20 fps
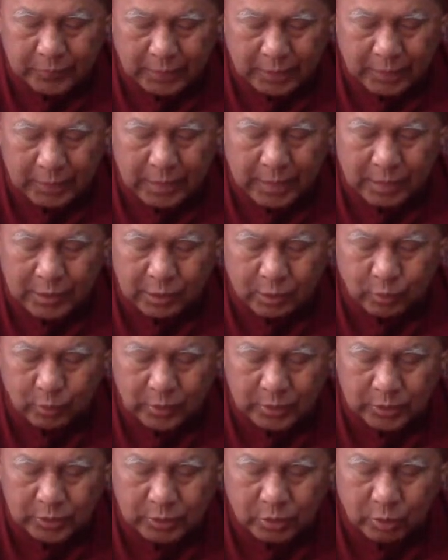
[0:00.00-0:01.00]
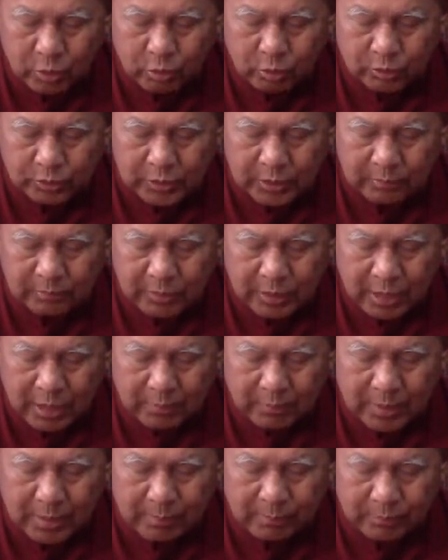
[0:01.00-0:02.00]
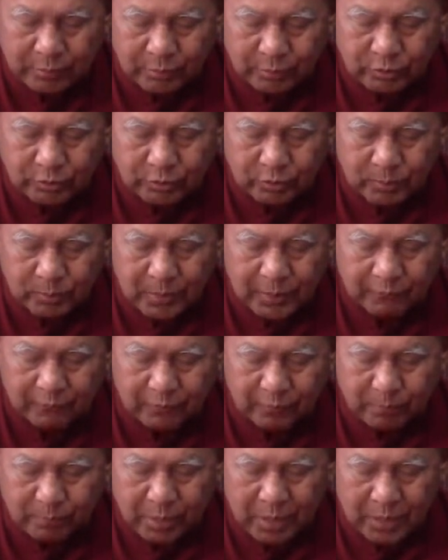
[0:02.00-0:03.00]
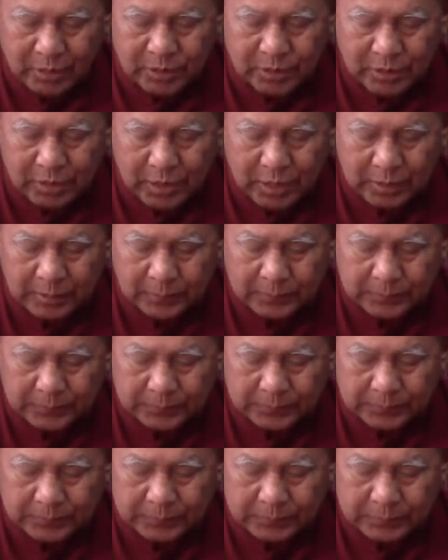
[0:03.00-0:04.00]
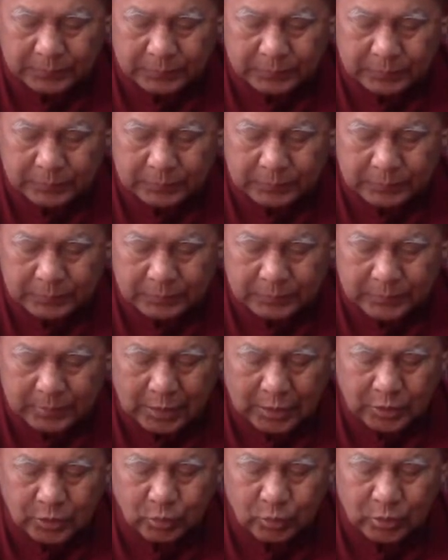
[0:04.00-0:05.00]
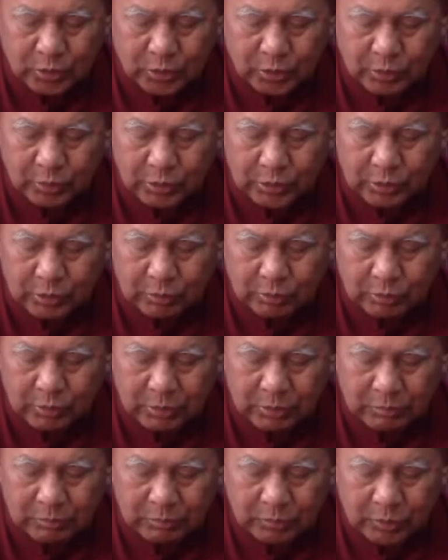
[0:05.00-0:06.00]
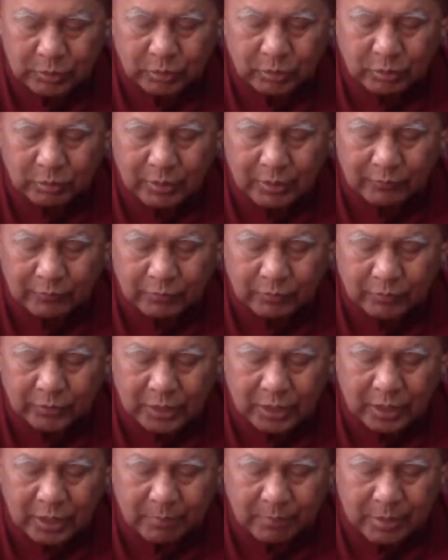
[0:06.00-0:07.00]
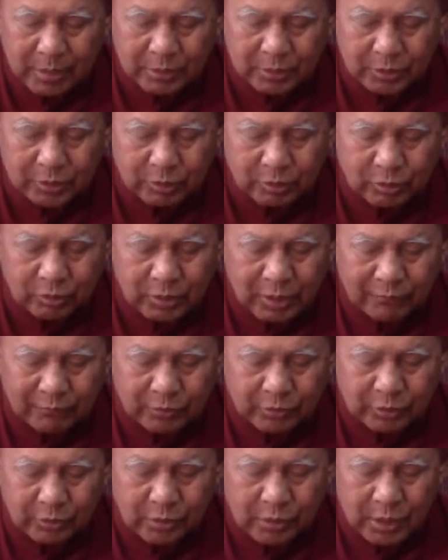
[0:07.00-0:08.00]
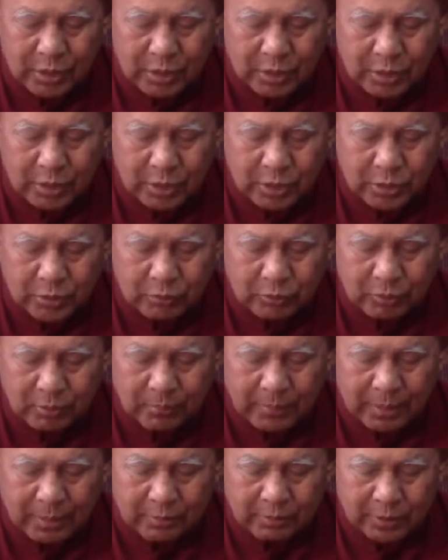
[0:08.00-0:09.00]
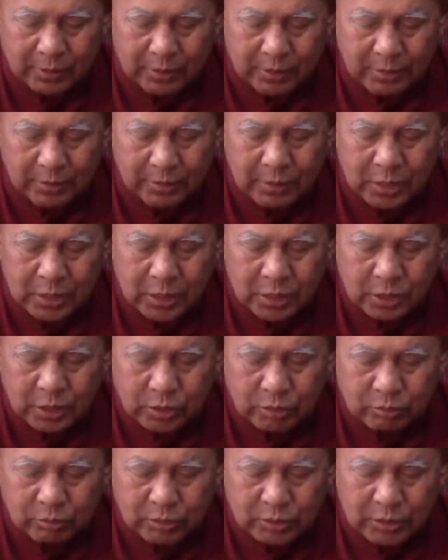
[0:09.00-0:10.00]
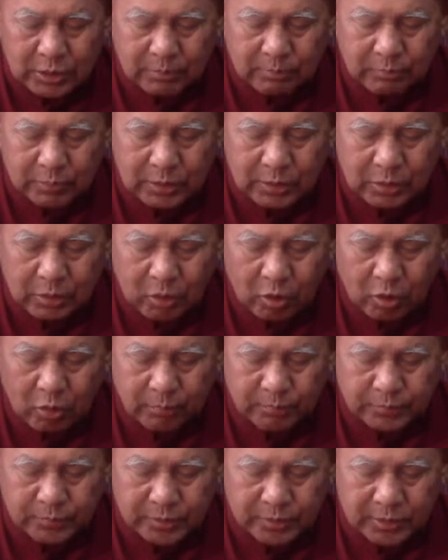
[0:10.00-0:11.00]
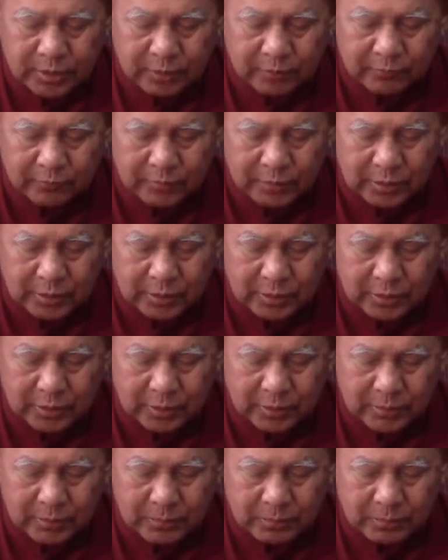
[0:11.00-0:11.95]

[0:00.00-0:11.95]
In other words, wholesome karma produced by Vipassana. That's what you are doing. You don't have to think about it. You don't have to try and do about it. You simply observed it.